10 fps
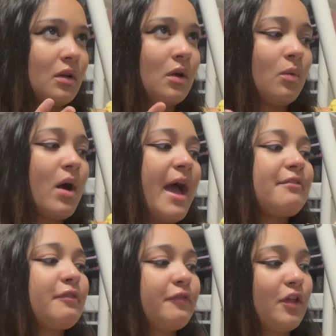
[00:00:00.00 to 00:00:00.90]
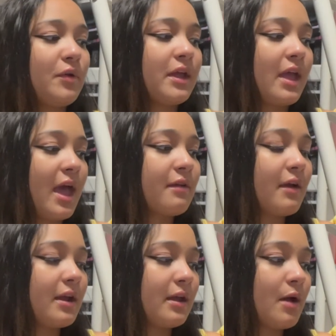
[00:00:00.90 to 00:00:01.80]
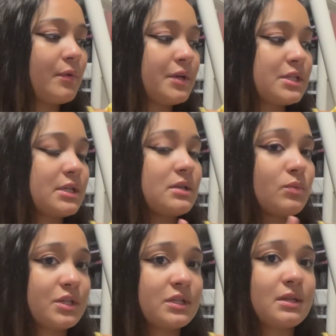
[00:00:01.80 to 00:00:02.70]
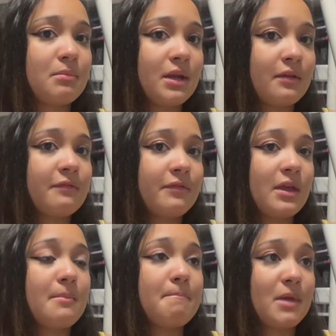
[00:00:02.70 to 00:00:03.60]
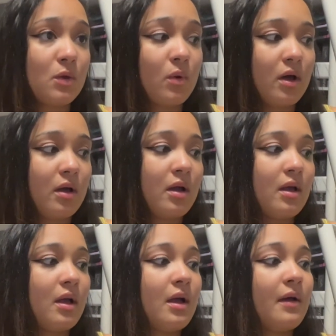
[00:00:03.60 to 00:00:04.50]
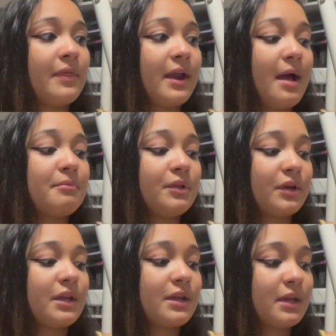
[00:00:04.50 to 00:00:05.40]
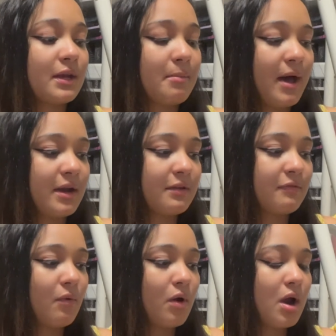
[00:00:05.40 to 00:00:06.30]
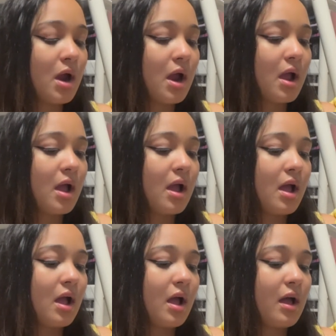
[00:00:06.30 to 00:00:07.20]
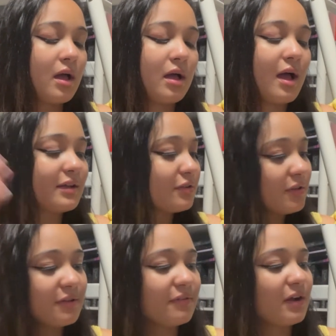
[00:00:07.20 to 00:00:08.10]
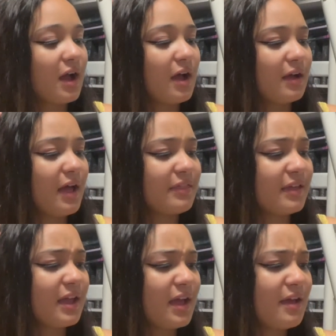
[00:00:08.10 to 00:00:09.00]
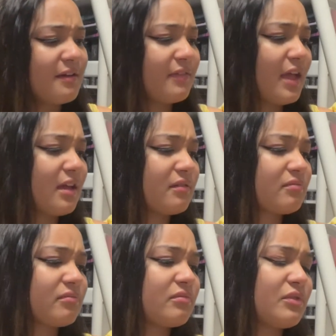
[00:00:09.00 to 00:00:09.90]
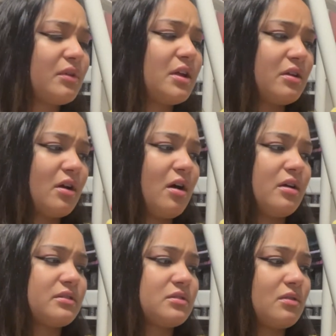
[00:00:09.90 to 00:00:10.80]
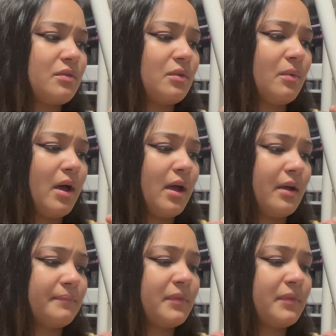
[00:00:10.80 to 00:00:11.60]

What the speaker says: Well, I have a floating head right now, which is a mini feet Miwa that I'm looking to get a body for. I totally forgot. I think I have like 3 dolls on the way.